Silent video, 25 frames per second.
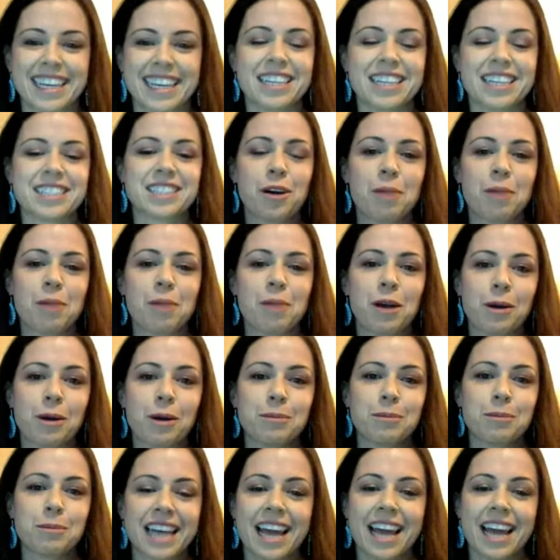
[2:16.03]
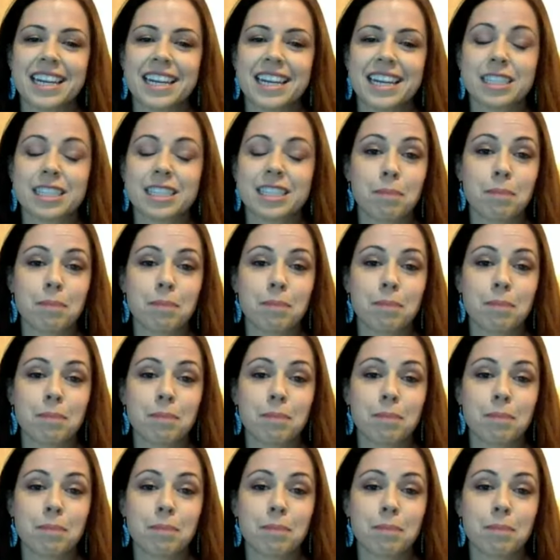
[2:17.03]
So my website is